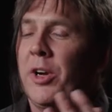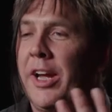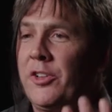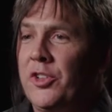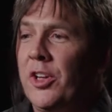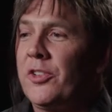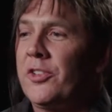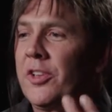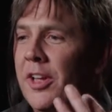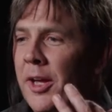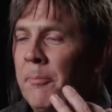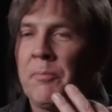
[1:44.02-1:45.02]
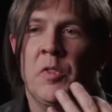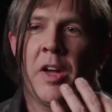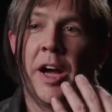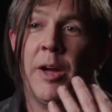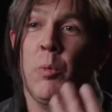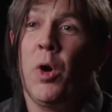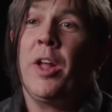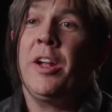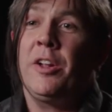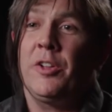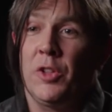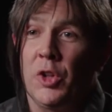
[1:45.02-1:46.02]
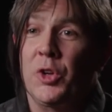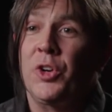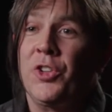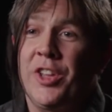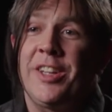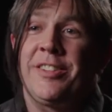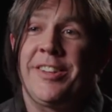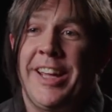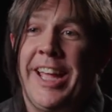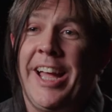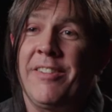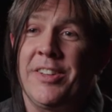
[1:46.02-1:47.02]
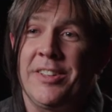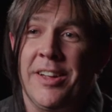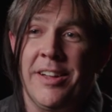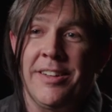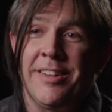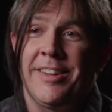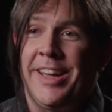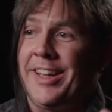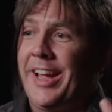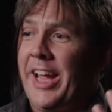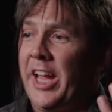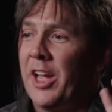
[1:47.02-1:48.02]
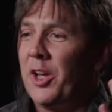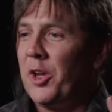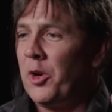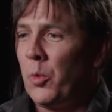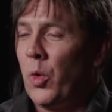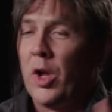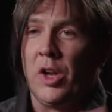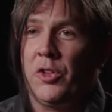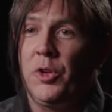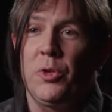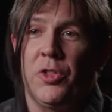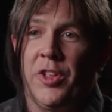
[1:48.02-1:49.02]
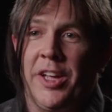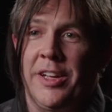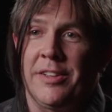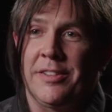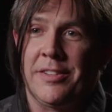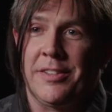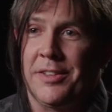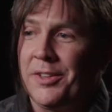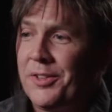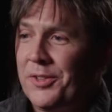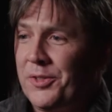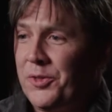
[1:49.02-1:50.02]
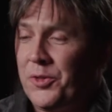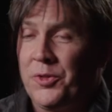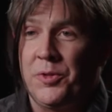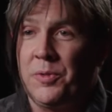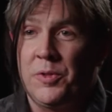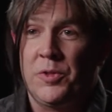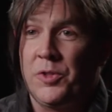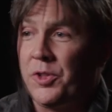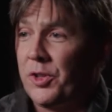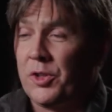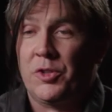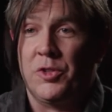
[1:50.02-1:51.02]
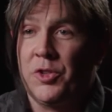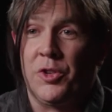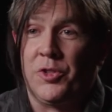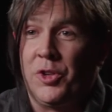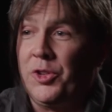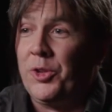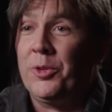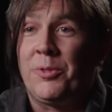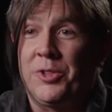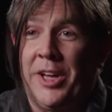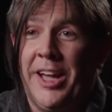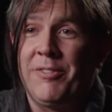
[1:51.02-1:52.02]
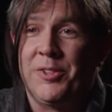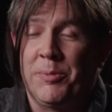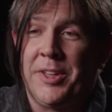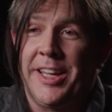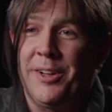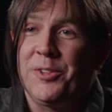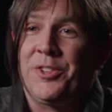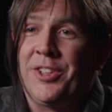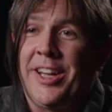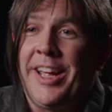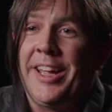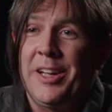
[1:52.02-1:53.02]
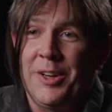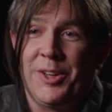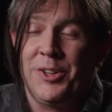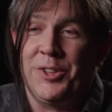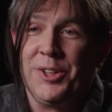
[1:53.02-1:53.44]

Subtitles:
where I want to learn things that I haven't done. And I want to do things to do them, to have something else that I can